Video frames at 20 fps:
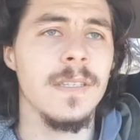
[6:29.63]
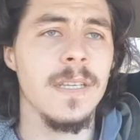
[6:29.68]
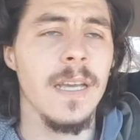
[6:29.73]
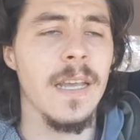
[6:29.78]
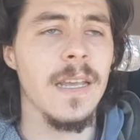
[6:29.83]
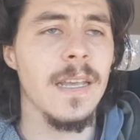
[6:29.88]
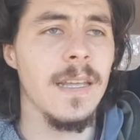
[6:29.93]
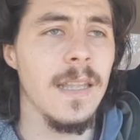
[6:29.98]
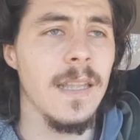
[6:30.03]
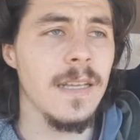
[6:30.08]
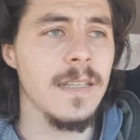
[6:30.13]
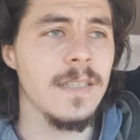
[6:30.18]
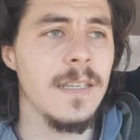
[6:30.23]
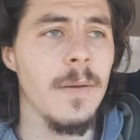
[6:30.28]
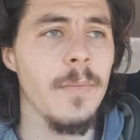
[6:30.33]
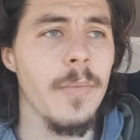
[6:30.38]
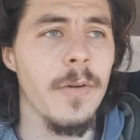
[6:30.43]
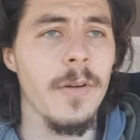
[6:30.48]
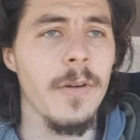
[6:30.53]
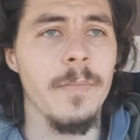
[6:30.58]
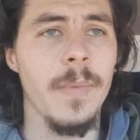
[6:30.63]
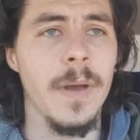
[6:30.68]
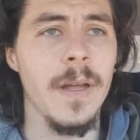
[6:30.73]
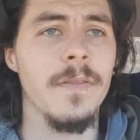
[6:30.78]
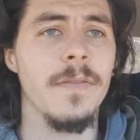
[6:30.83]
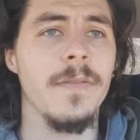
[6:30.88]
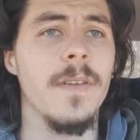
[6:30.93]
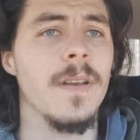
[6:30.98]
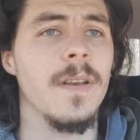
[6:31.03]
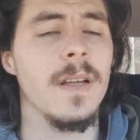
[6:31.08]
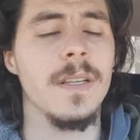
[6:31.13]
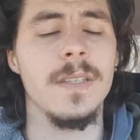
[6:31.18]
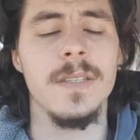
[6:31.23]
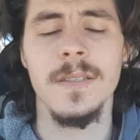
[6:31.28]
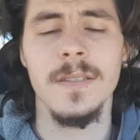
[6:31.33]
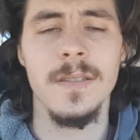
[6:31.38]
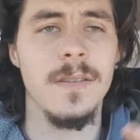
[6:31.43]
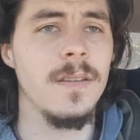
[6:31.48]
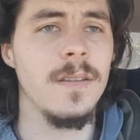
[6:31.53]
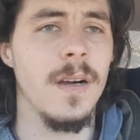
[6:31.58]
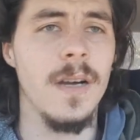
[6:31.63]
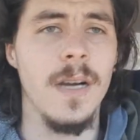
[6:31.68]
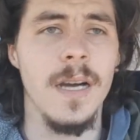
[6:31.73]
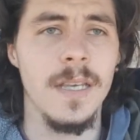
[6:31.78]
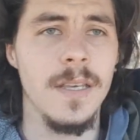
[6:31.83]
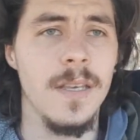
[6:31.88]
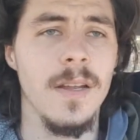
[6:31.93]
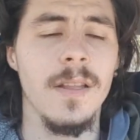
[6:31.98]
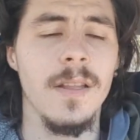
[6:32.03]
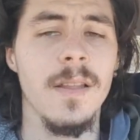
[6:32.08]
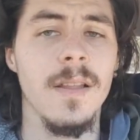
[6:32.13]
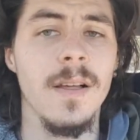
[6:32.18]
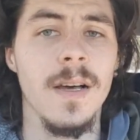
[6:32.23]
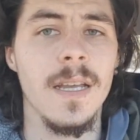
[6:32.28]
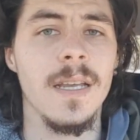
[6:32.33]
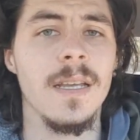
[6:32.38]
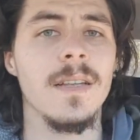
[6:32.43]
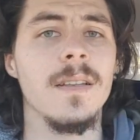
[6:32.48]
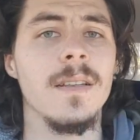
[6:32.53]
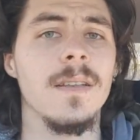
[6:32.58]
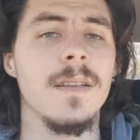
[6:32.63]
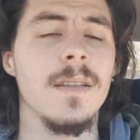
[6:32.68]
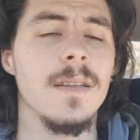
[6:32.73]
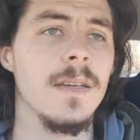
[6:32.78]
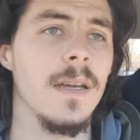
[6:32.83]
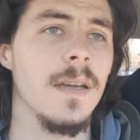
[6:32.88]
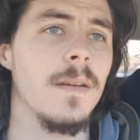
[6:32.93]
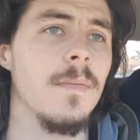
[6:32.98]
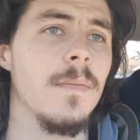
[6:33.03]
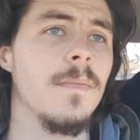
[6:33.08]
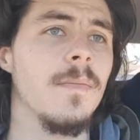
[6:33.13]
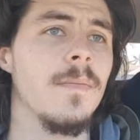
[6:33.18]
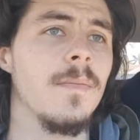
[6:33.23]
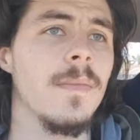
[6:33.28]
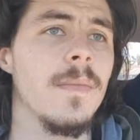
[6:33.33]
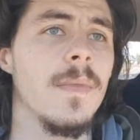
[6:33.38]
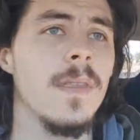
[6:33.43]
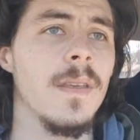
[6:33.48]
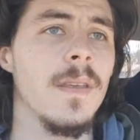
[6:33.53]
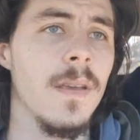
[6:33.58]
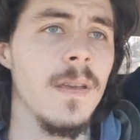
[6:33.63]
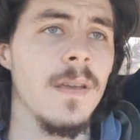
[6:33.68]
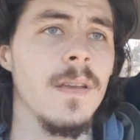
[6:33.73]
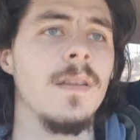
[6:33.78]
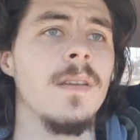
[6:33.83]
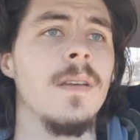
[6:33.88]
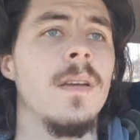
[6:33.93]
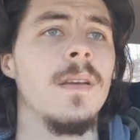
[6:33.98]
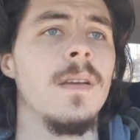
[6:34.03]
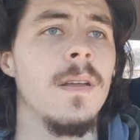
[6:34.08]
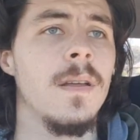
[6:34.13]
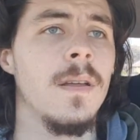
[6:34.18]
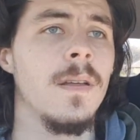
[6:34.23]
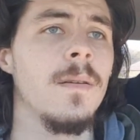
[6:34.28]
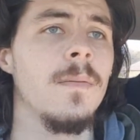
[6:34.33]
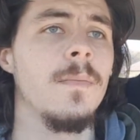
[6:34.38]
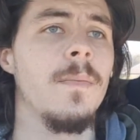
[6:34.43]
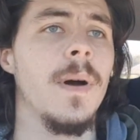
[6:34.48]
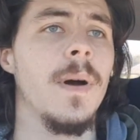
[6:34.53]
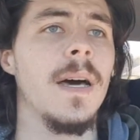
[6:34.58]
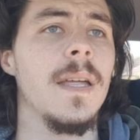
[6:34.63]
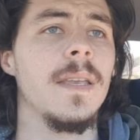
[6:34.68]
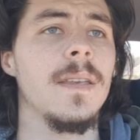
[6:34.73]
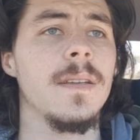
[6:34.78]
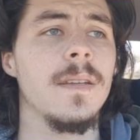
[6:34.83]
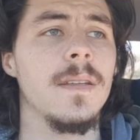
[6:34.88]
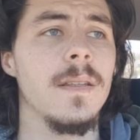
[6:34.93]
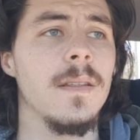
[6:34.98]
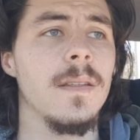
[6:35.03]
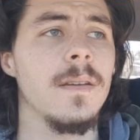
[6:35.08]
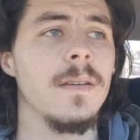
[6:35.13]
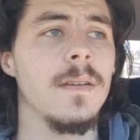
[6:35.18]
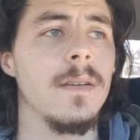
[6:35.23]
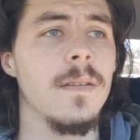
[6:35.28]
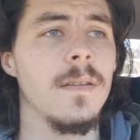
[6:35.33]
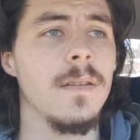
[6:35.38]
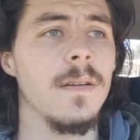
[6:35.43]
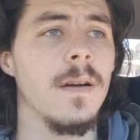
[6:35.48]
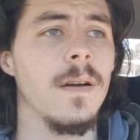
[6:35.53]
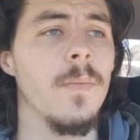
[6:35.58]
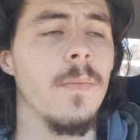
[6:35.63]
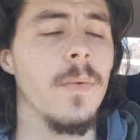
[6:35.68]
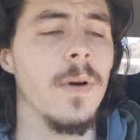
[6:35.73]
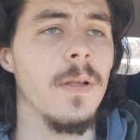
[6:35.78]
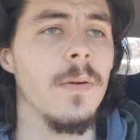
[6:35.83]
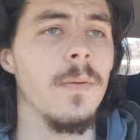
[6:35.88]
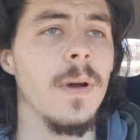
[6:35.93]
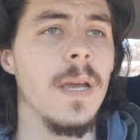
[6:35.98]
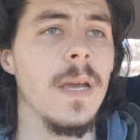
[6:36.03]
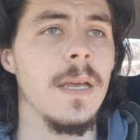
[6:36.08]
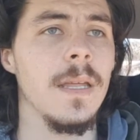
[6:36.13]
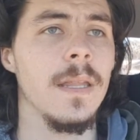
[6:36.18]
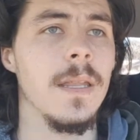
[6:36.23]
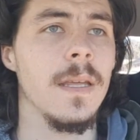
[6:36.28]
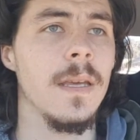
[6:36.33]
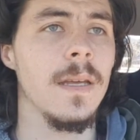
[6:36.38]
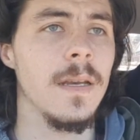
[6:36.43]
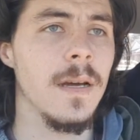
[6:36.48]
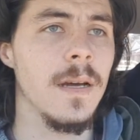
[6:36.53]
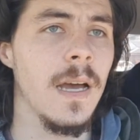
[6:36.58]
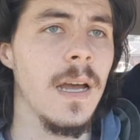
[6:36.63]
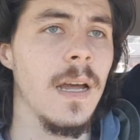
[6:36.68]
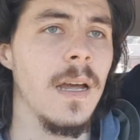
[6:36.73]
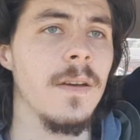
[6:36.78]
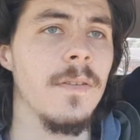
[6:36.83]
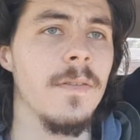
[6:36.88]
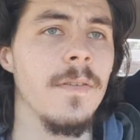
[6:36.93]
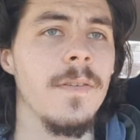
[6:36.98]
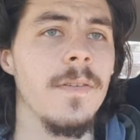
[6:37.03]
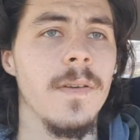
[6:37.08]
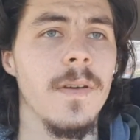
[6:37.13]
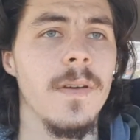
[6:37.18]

taking that temporary benefit. I just I don't like it. Um, but I'm well aware that I have